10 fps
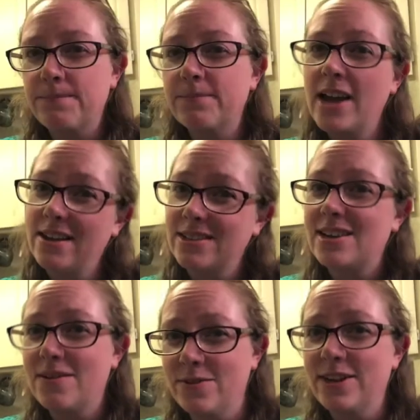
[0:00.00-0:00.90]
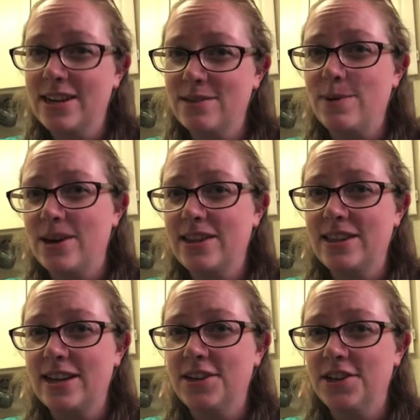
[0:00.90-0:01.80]
Now it's time for a dance party in the
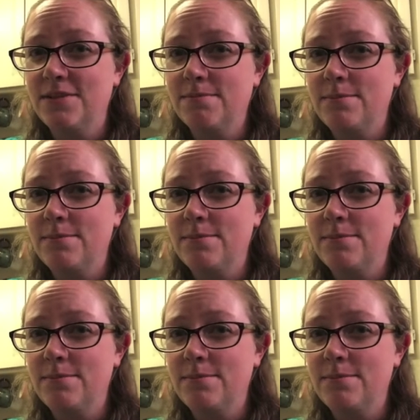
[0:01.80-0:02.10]
kitchen.